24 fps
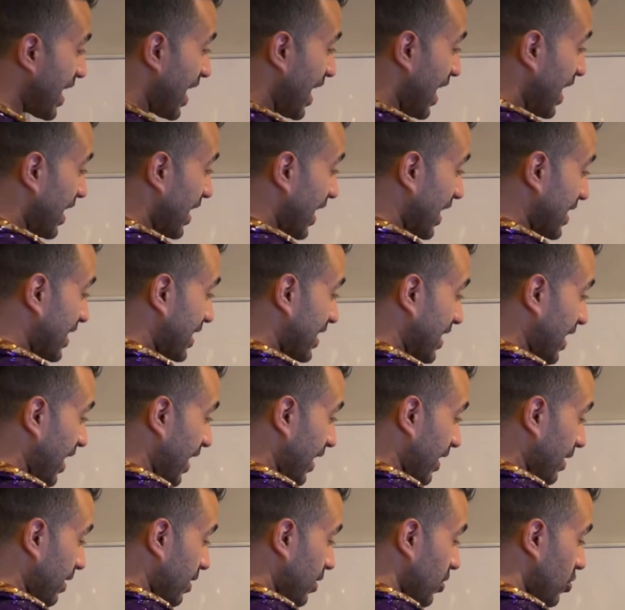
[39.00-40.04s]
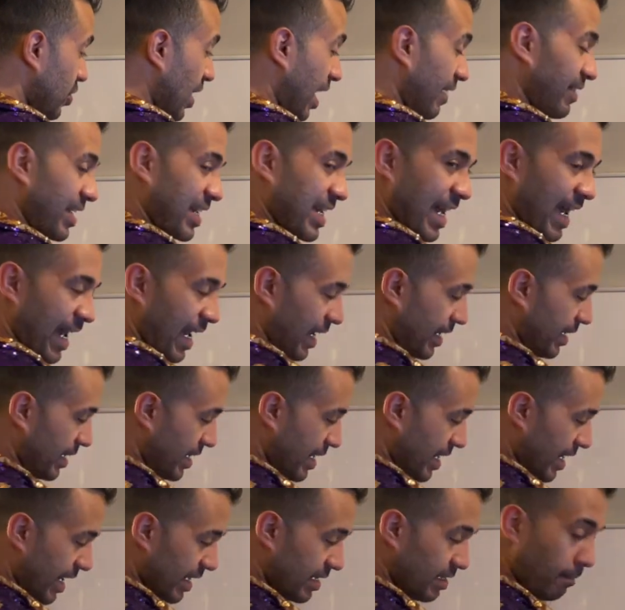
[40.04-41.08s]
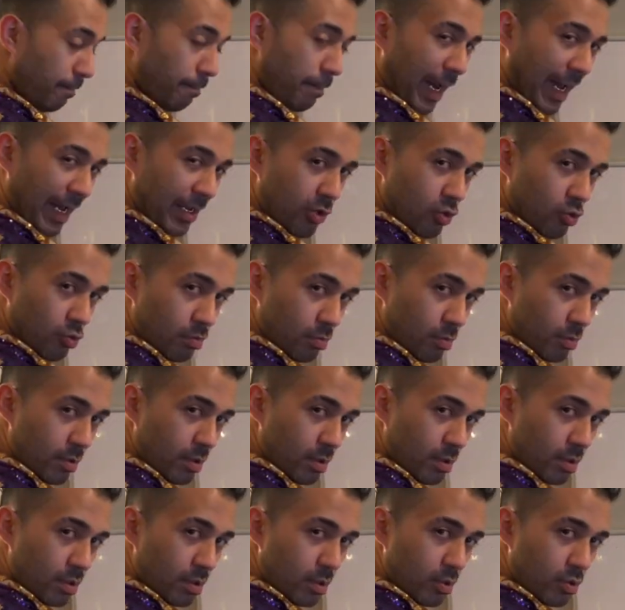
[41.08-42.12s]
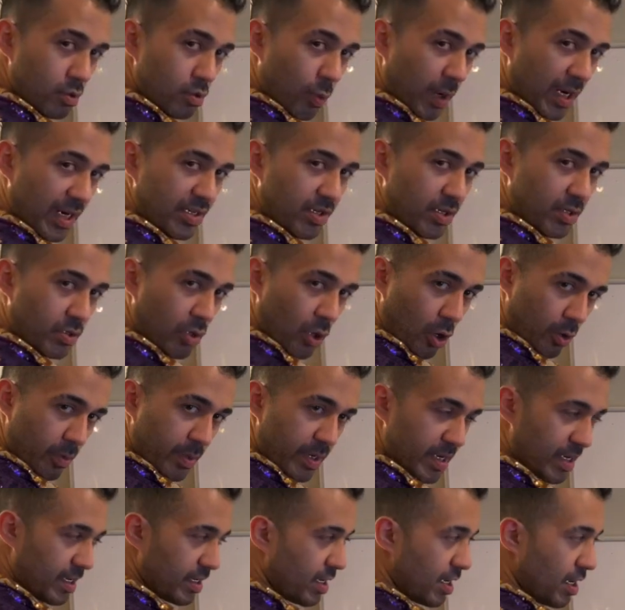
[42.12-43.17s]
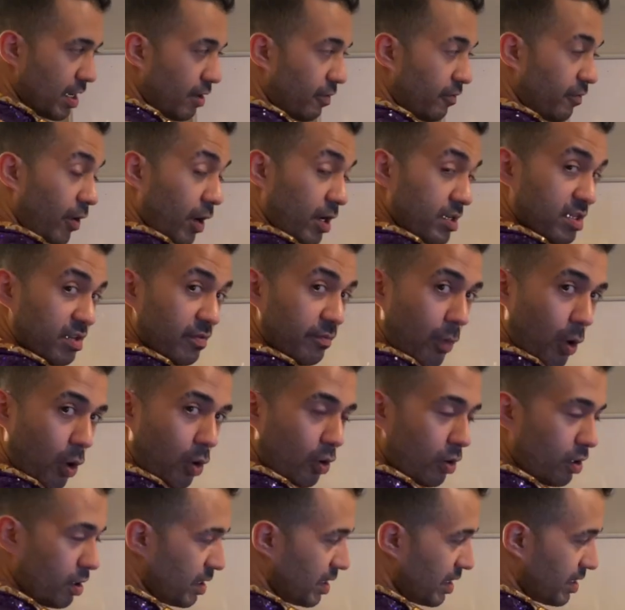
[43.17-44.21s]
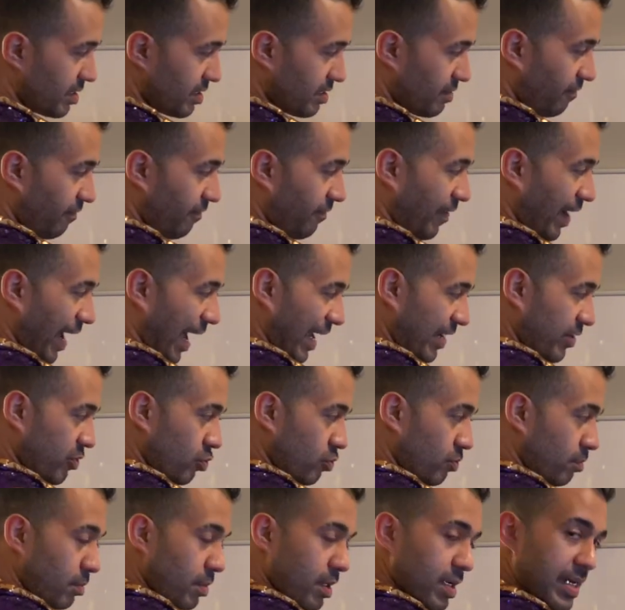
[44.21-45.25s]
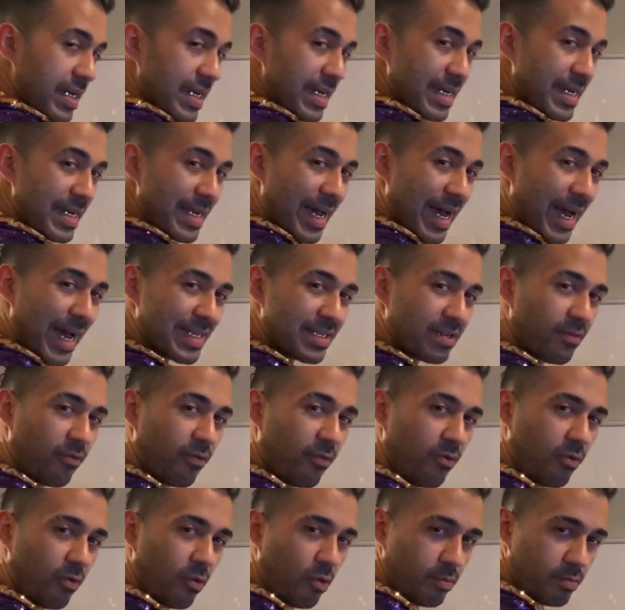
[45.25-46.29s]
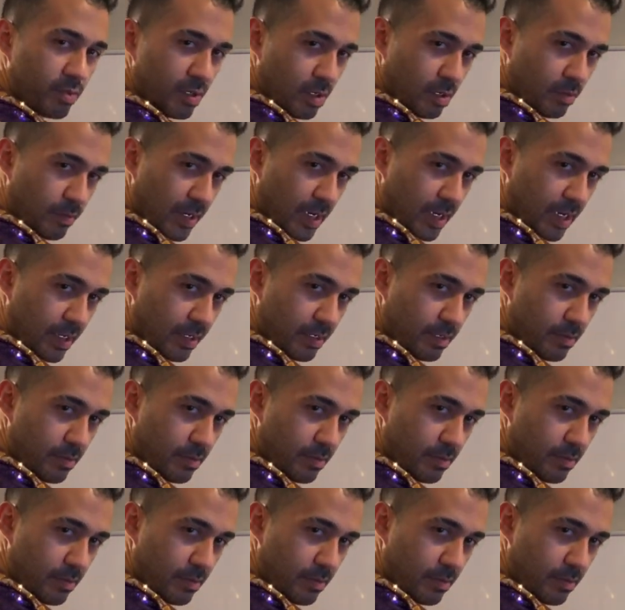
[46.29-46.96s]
Let's say you have a can and the volume, you want to determine it. First of all, the volume has a formula, pal.